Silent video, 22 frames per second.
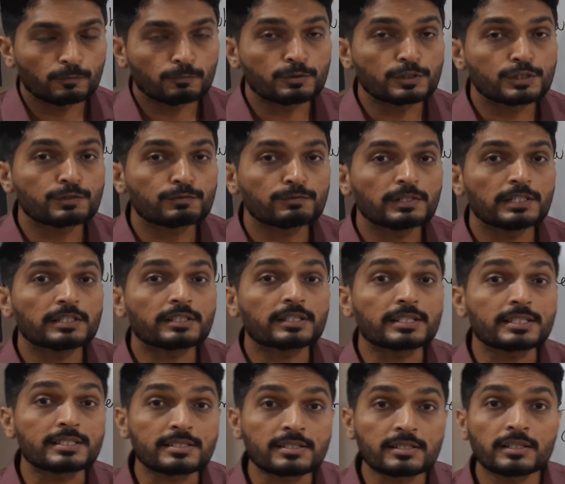which will
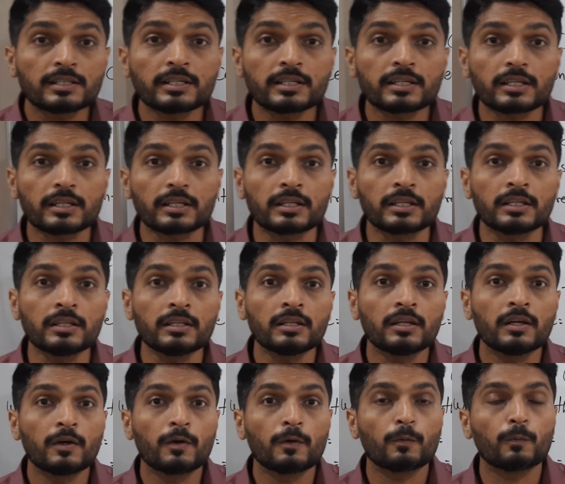result in
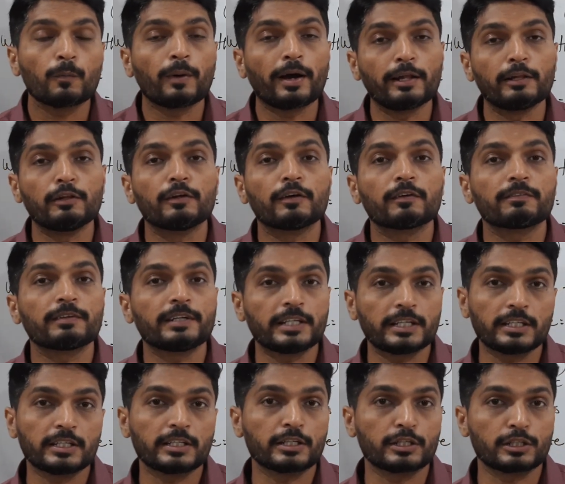value of
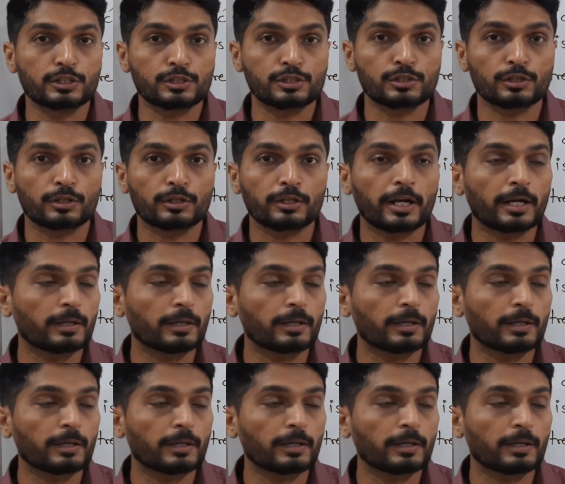integration.